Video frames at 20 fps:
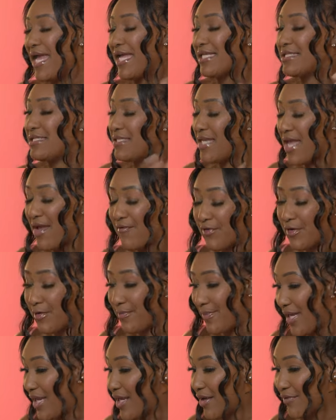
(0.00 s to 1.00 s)
is never
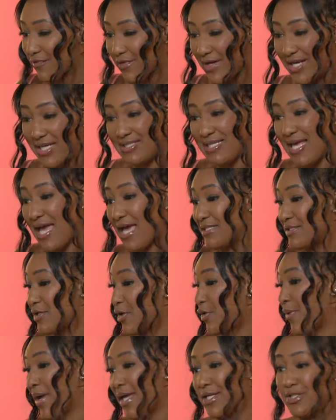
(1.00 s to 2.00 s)
being afraid to ask
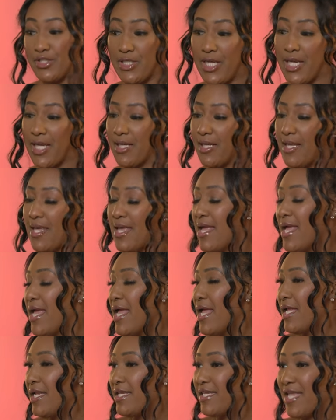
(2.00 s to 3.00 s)
a question
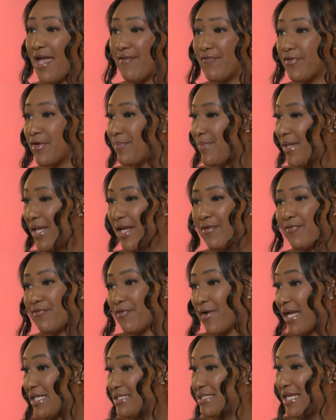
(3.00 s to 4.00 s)
never being
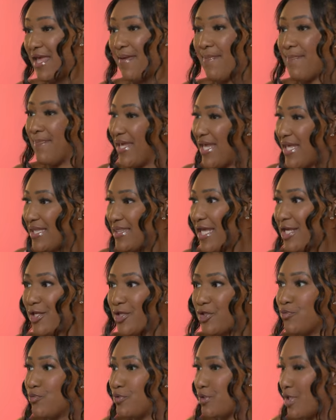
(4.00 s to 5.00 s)
afraid to admit that
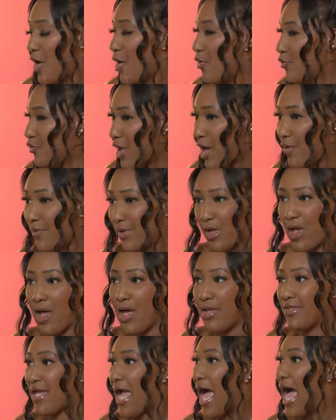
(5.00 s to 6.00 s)
you don't know it
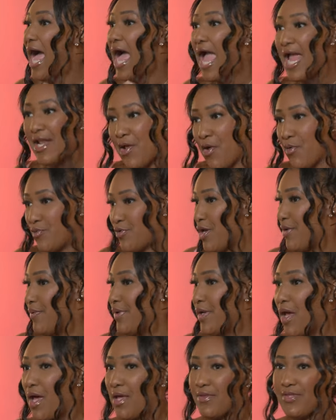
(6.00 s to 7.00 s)
all that i don't know
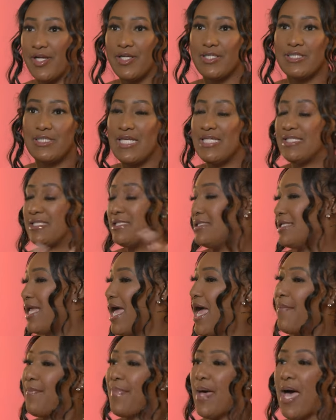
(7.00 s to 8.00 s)
it all there's it's
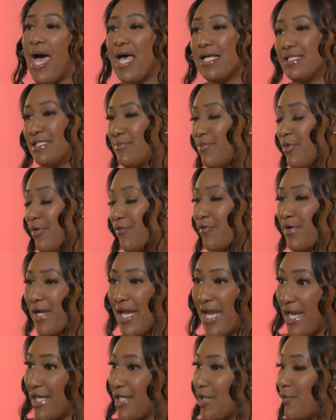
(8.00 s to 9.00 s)
not possible for
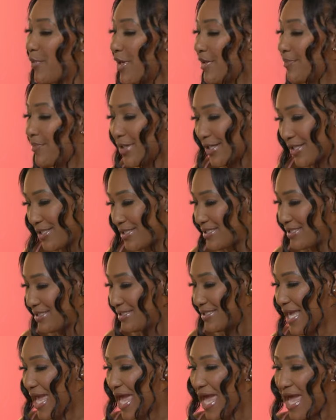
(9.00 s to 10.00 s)
any one person
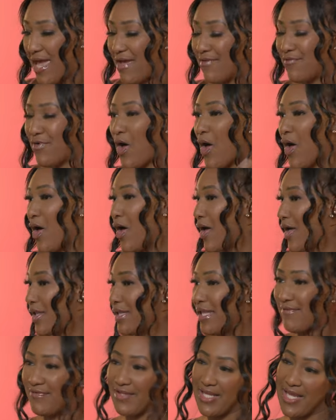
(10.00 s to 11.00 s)
to have
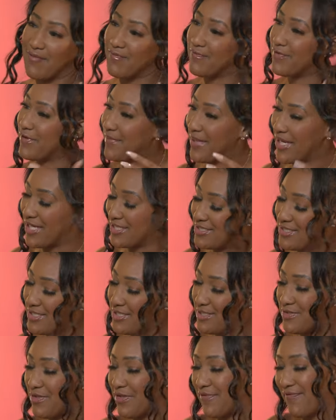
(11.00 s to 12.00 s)
all of the
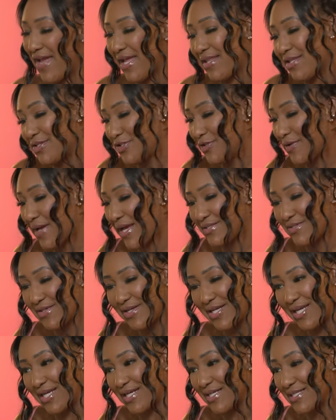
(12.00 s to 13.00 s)
information so the fact that you guys
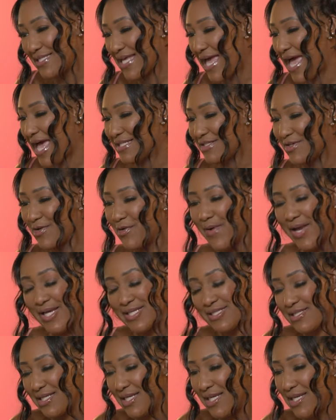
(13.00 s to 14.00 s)
are here to ask a
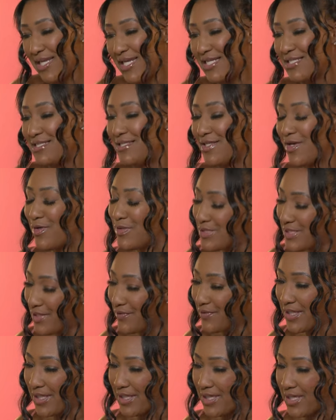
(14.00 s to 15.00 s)
question is so
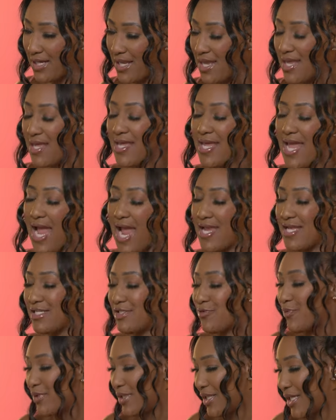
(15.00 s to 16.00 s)
so good and
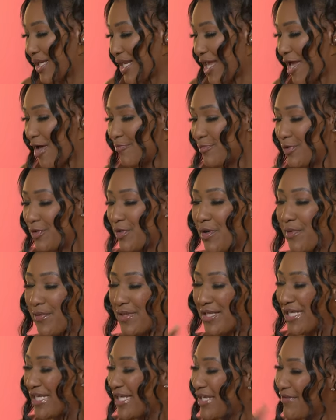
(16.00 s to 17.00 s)
is really going to help you go
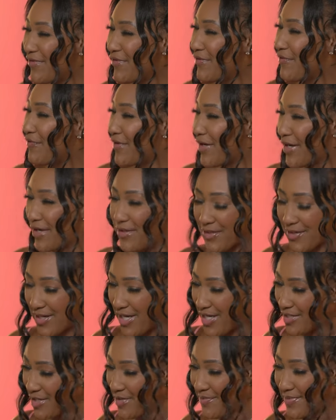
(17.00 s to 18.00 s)
even further
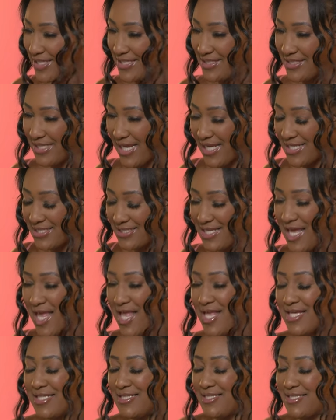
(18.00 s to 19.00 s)
in your business
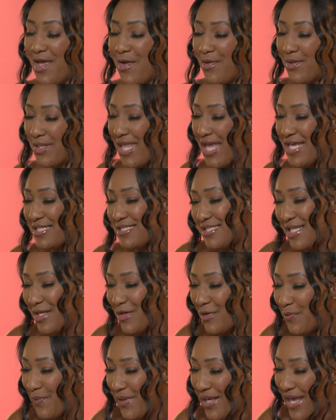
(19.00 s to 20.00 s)
so let's
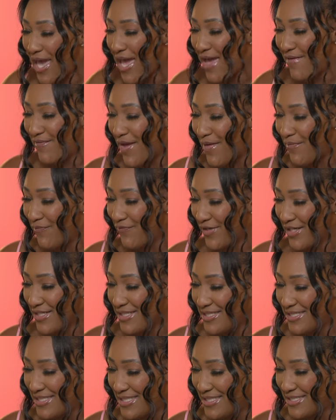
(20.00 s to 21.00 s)
see who we have up
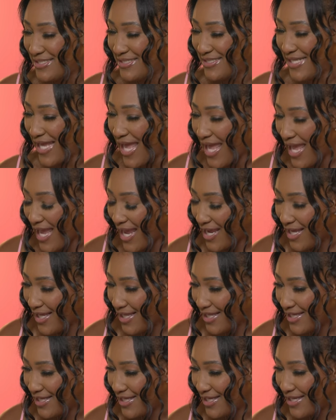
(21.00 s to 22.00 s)
first today
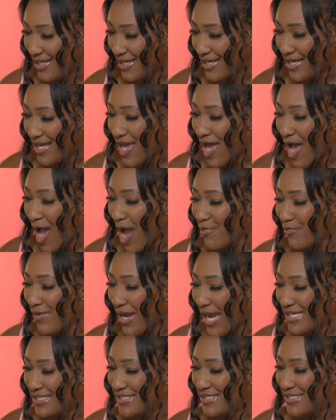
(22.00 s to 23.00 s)
all
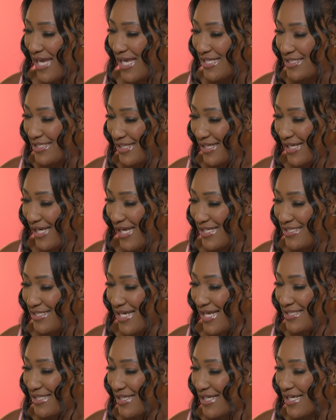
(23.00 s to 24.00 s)
right jessica
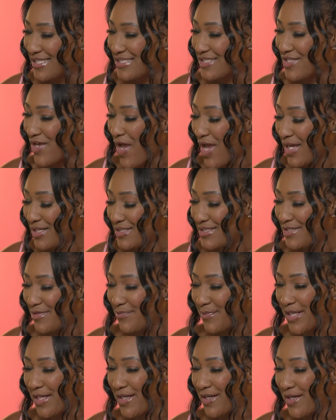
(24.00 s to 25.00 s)
jessica talk to
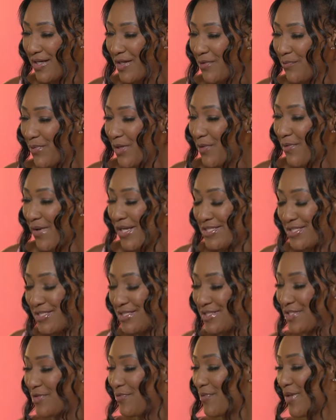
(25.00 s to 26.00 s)
me girl what
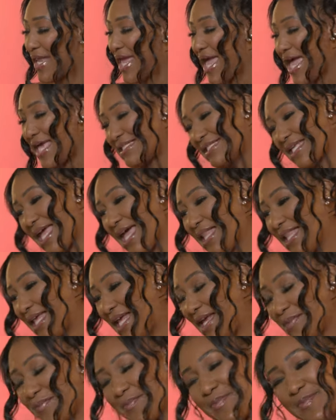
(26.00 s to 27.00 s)
questions do you want to ask
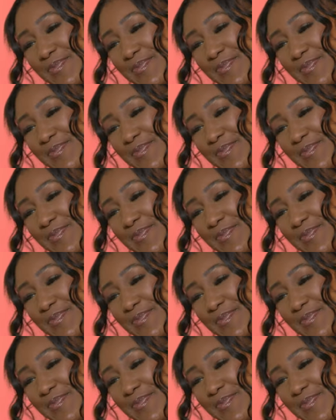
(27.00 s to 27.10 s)
ellie